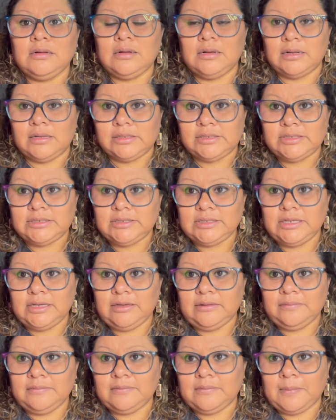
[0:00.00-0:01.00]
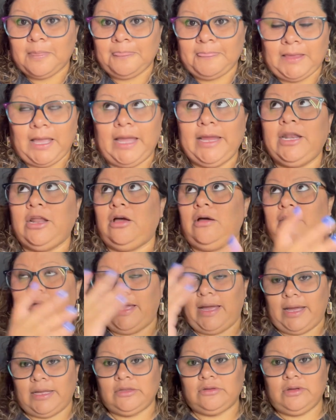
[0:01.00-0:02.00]
Let's see. I know I
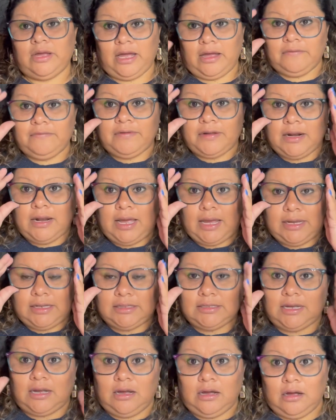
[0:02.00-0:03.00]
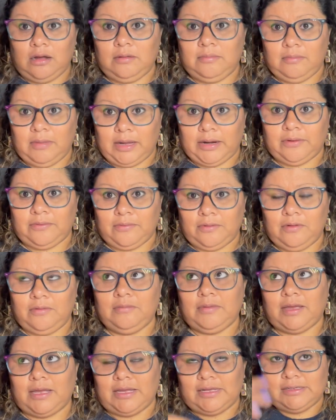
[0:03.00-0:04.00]
had to have a light on my room
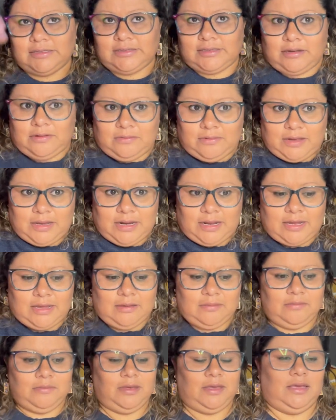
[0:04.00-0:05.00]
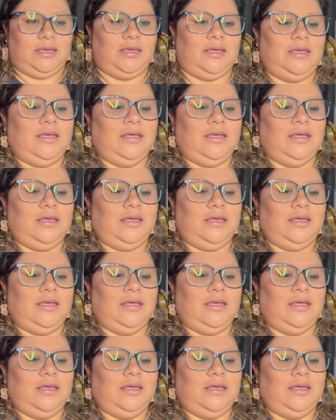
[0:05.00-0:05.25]
because that way it can be,